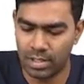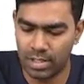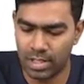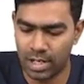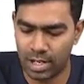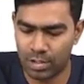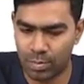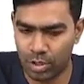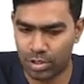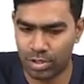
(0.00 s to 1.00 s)
GnRH
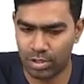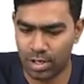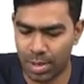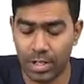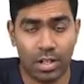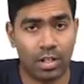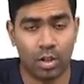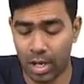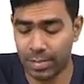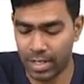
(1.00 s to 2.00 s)
production. I mean
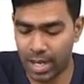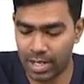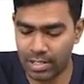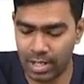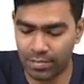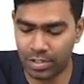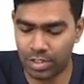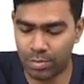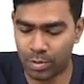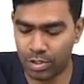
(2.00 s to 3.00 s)
LH and
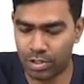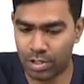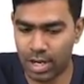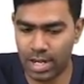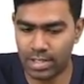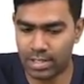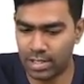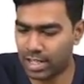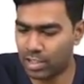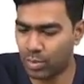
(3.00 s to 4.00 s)
FSH production. And
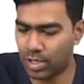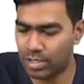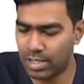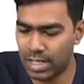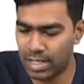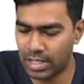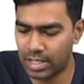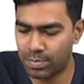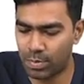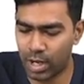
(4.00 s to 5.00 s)
next one is the
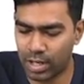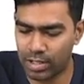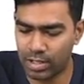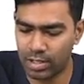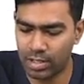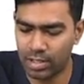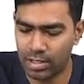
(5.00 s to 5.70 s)
increased prolactin.